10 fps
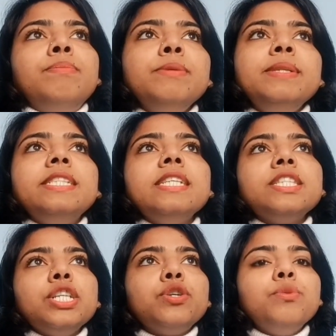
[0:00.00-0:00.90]

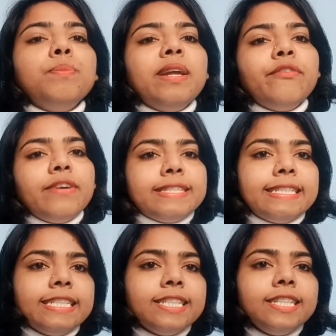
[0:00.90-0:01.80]
premises, equipment,
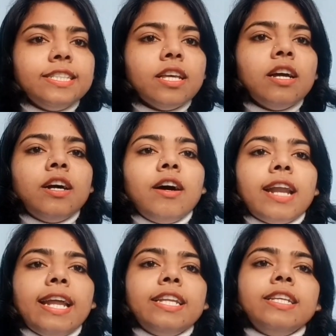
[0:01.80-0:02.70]
facilities, or
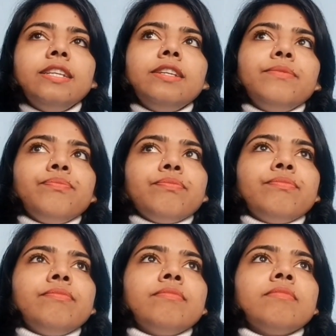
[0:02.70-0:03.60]
any
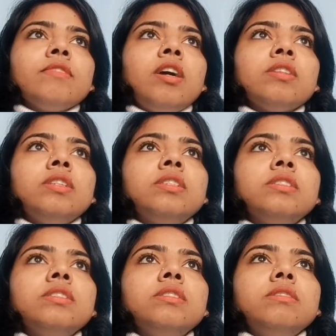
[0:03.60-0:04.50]

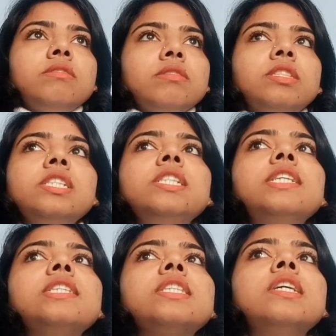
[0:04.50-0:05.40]
other
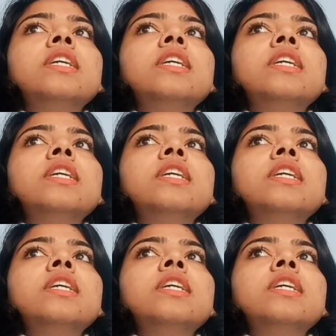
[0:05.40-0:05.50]
serious